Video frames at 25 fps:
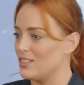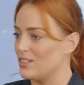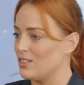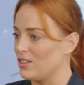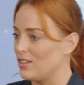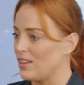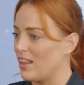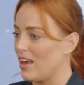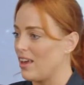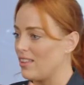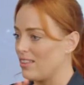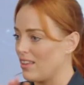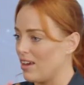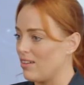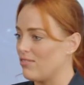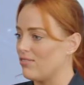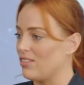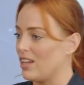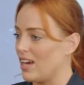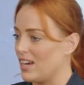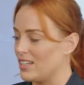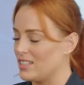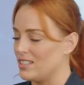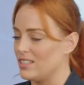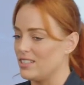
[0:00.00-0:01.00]
that
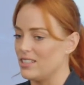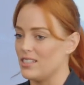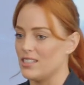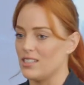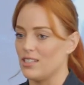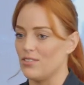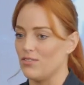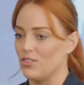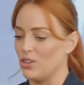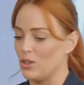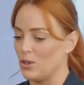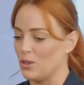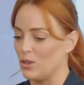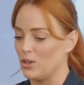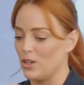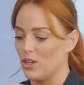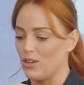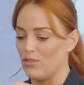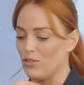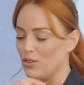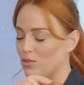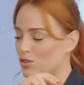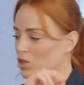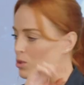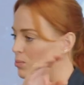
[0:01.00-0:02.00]
flightiness if
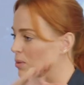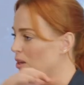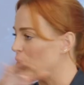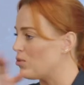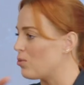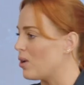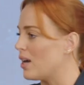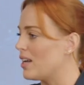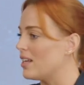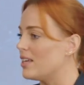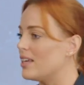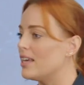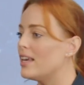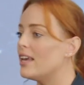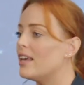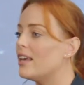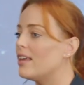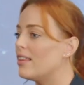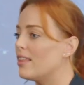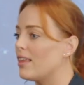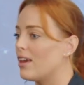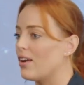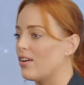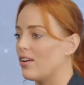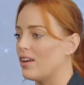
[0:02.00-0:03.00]
you've just been running here,
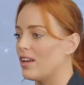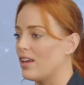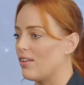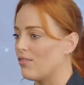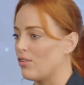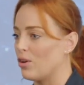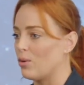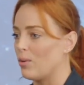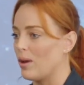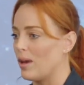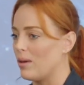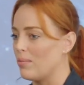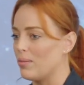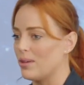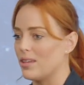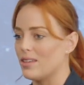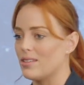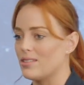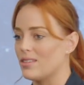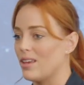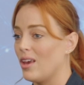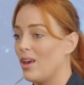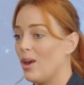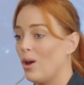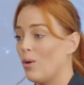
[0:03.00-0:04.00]
there and everywhere,
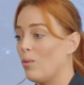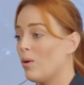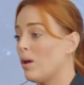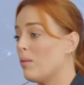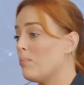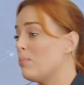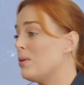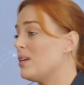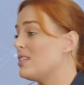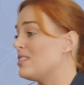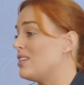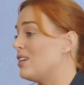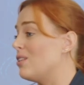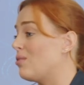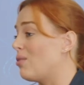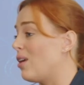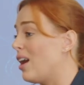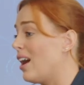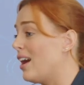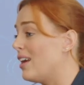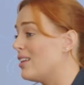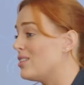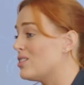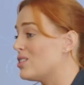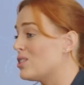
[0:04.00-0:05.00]
because we're busy,
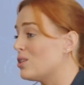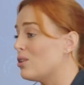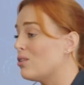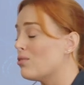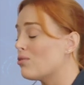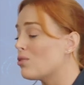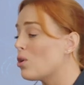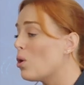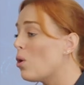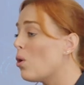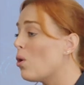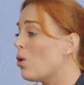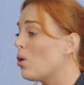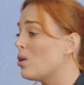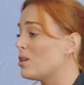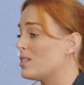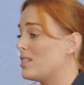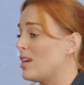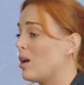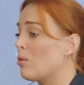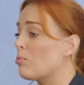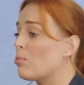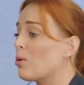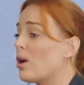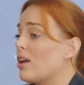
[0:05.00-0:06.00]
right? So of course
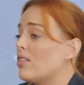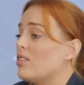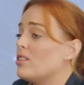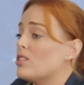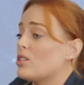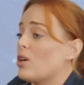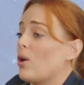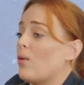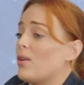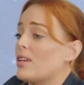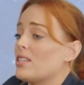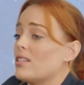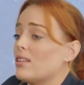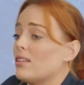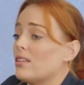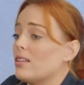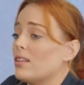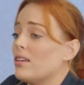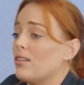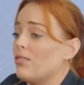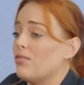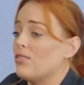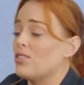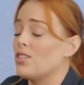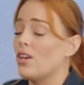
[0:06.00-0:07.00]
our breath is going to
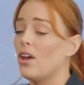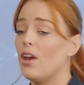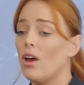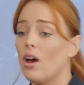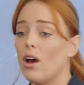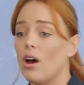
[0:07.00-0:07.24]
lift.